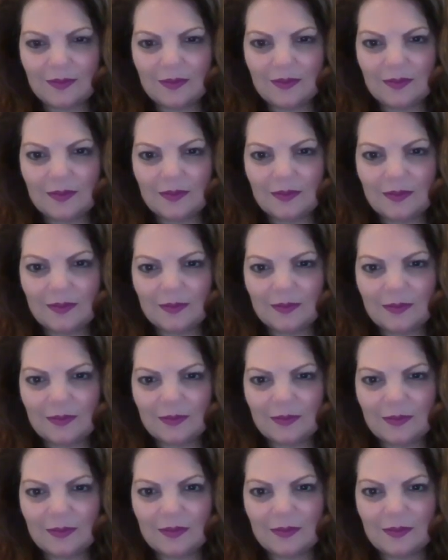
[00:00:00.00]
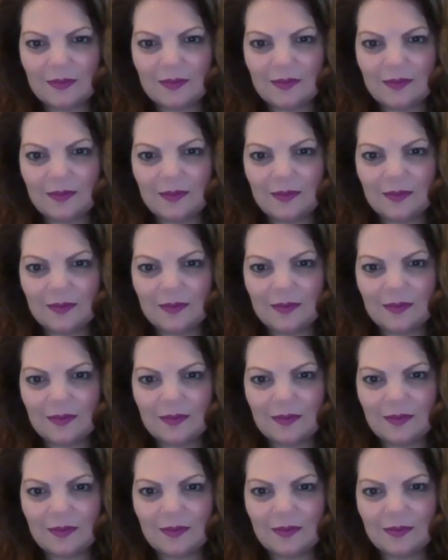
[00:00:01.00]

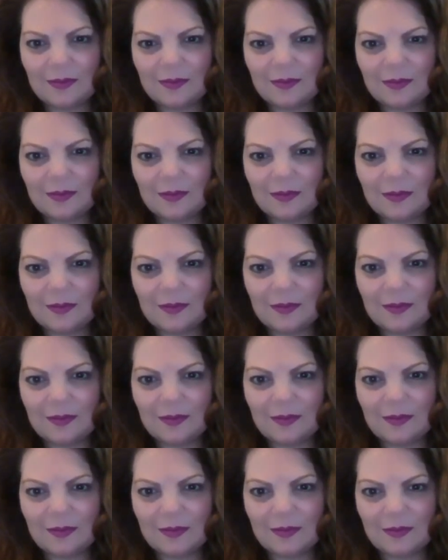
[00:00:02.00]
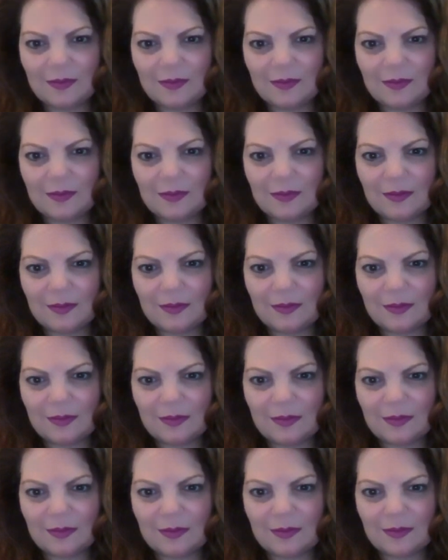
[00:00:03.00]

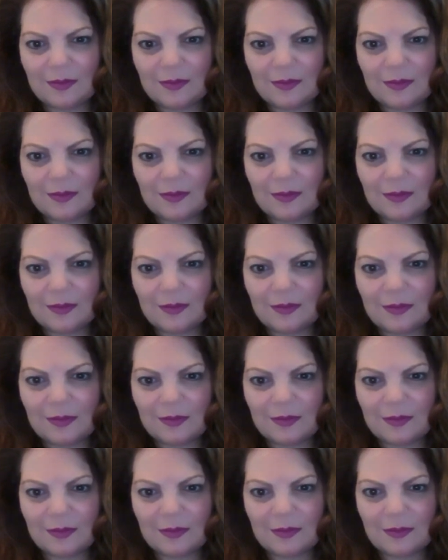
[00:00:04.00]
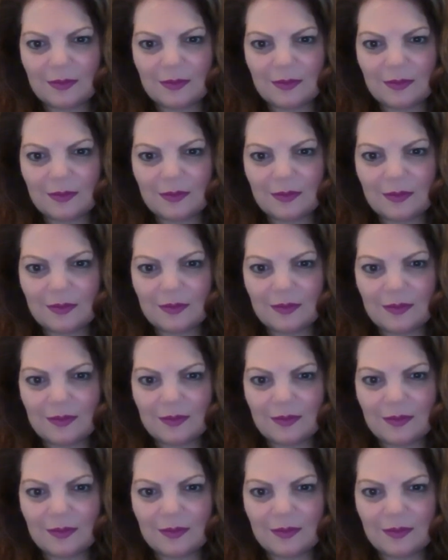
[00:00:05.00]

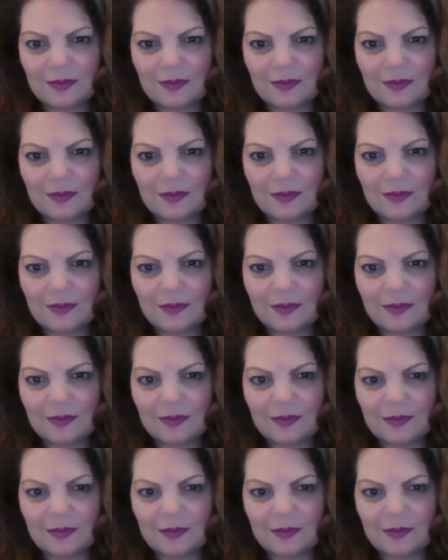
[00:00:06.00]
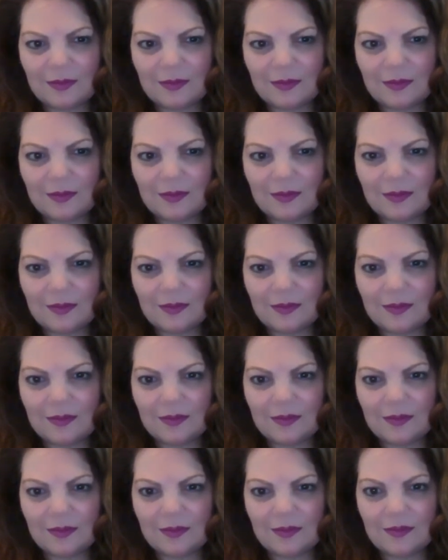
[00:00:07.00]
(silent)